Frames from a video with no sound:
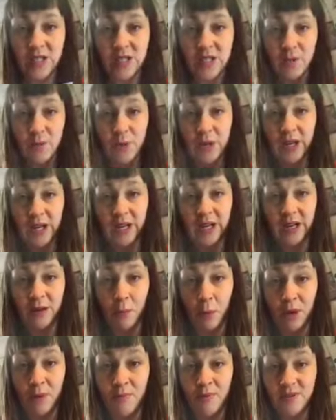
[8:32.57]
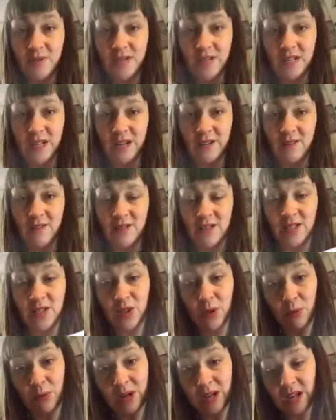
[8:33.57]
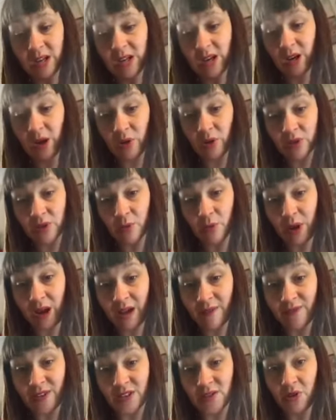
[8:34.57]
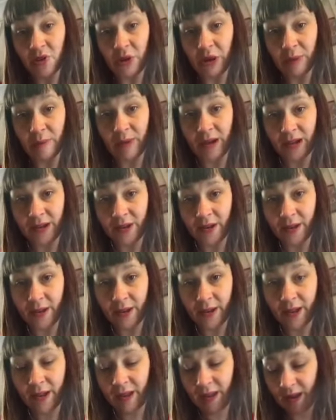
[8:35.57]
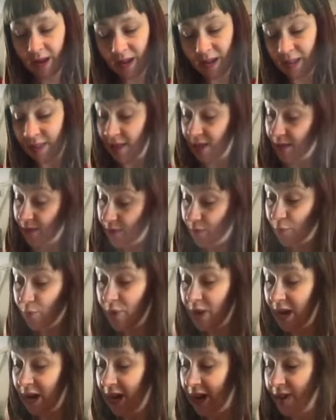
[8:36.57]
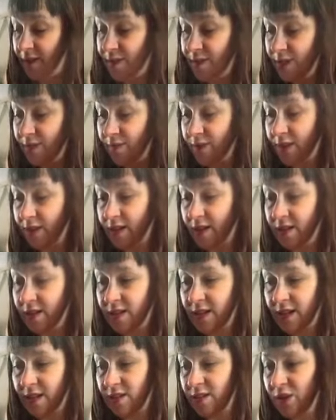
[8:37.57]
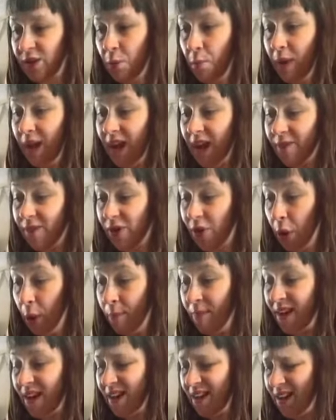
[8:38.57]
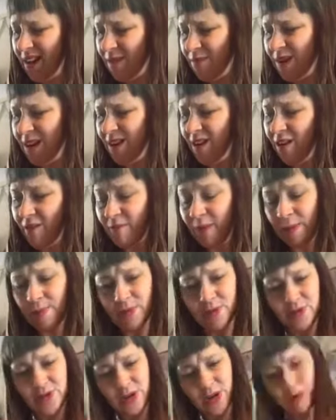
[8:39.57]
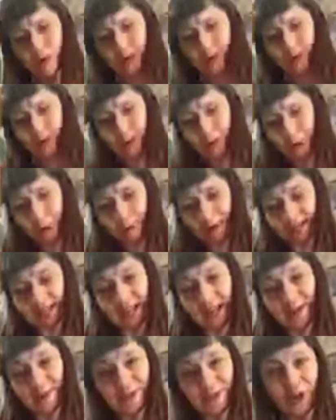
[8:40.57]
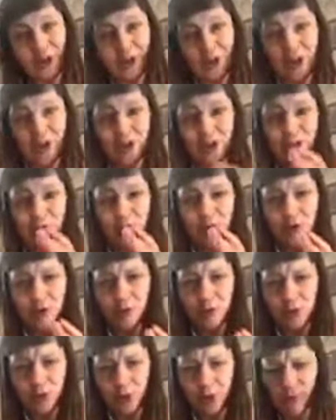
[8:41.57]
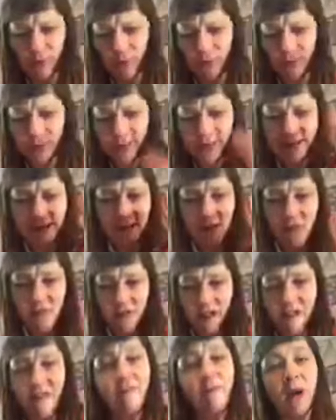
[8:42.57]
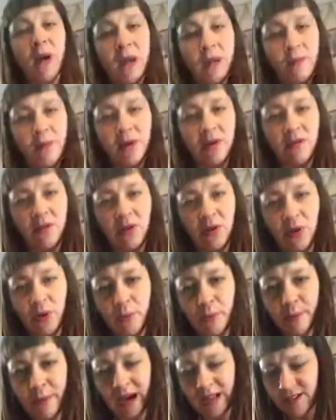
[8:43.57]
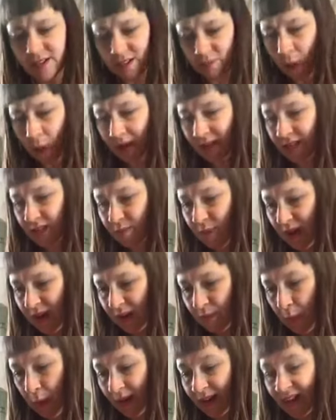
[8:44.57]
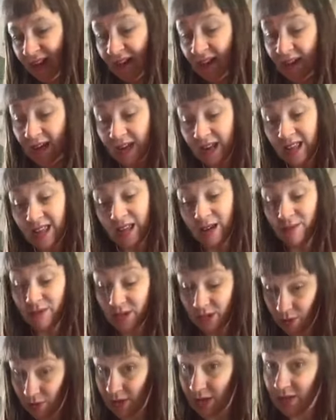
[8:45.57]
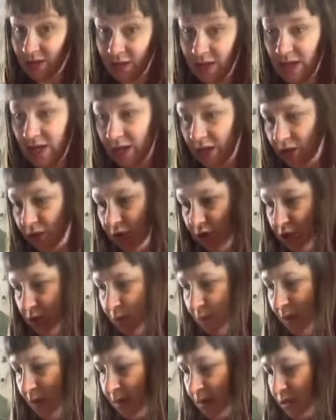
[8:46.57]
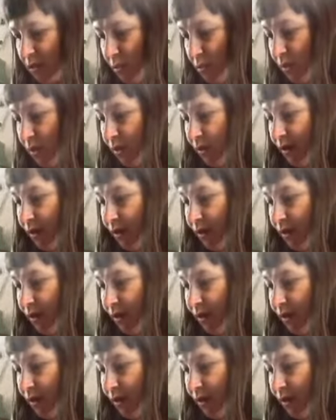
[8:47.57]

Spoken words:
to work out how I'm going to put these angles in. So I'm going to use, well, I have this cutting mat here, and it's really handy for these things. You may have a cutting mat at home. A lot of people do have cutting mats. If not, just use some sort of graph paper or maths-based paper, anything with squares on it, and you should be able to work